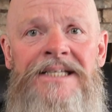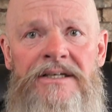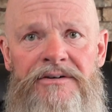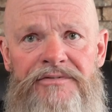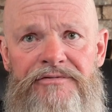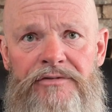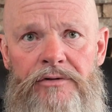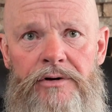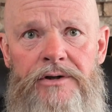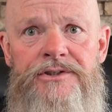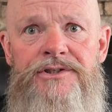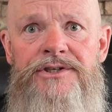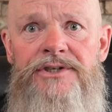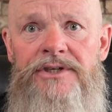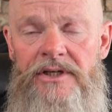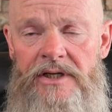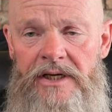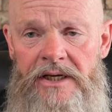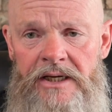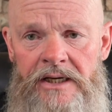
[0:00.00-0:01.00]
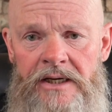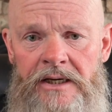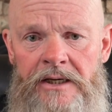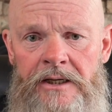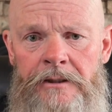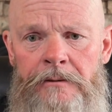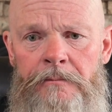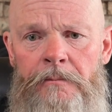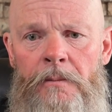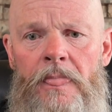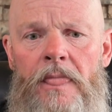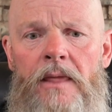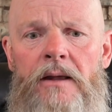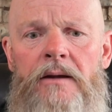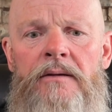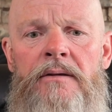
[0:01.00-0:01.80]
difference in